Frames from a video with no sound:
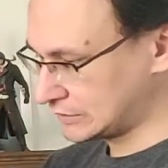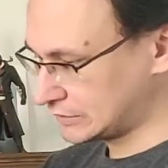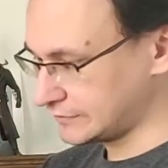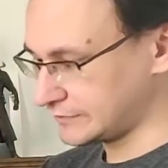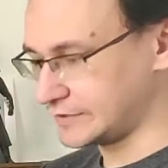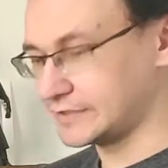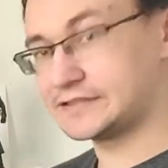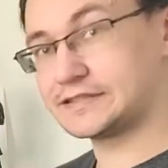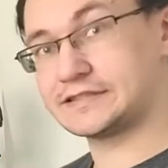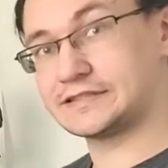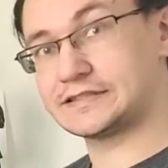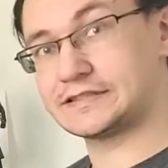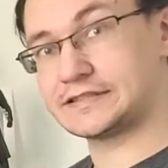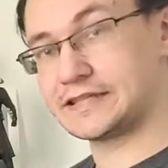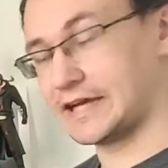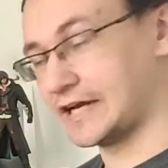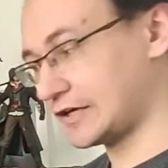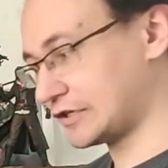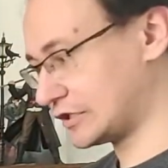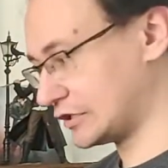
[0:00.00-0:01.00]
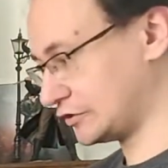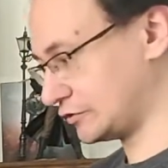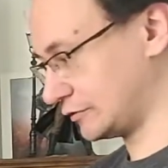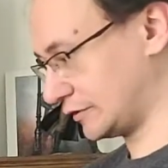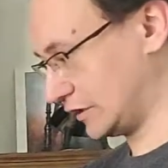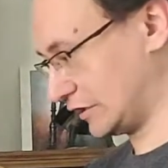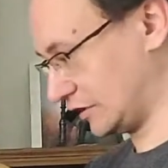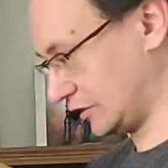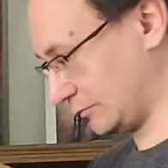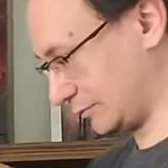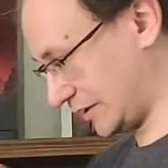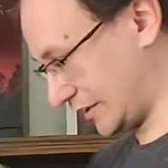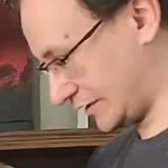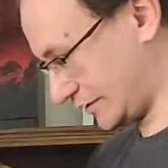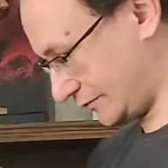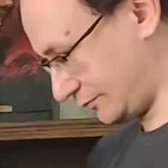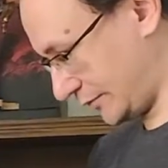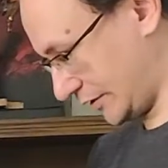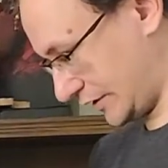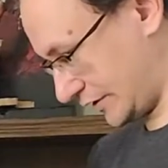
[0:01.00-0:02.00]
this arrow a little bit
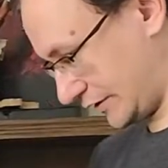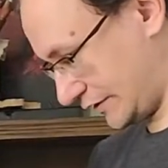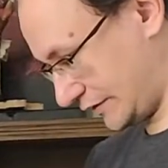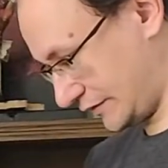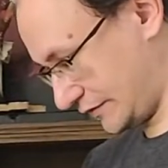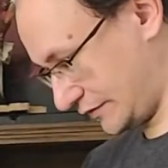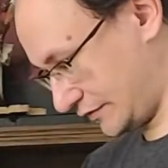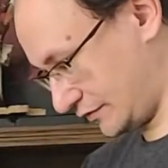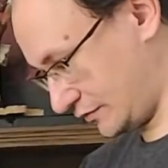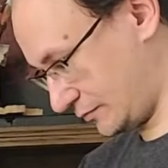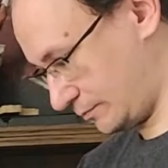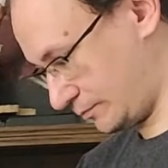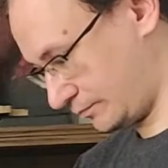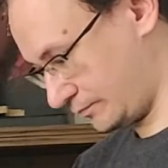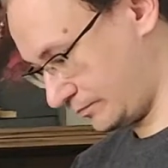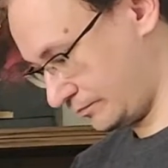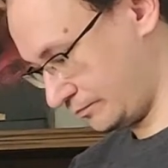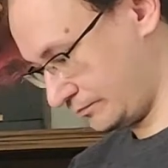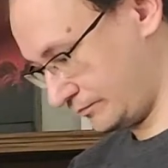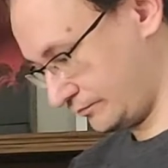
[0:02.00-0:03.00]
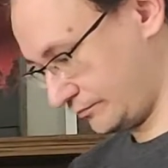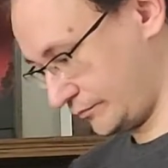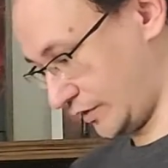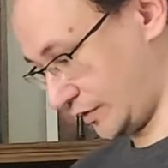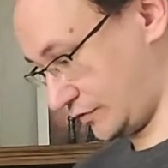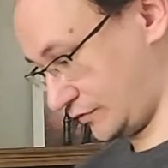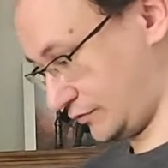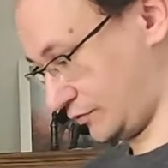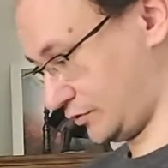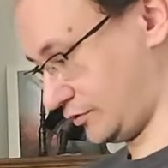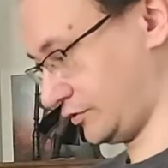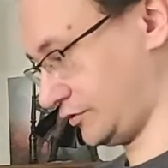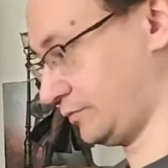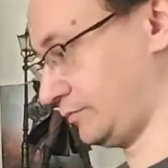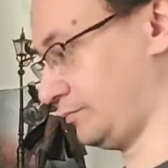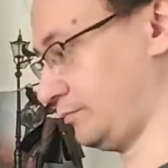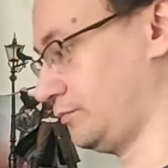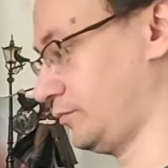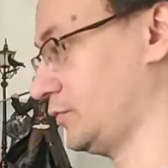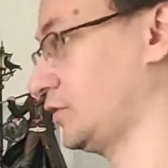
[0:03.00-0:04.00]
because it's
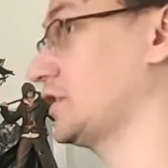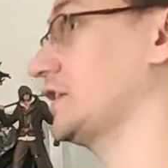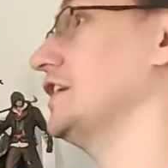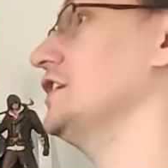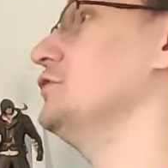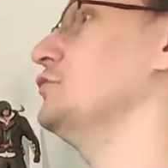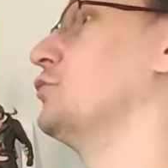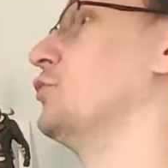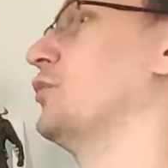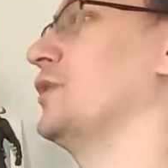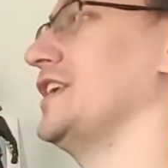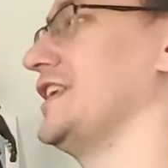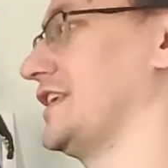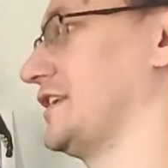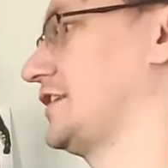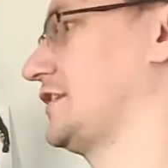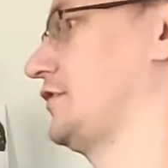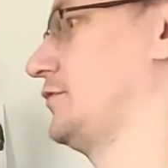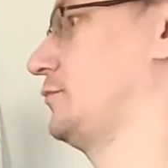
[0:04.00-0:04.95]
kind of weak.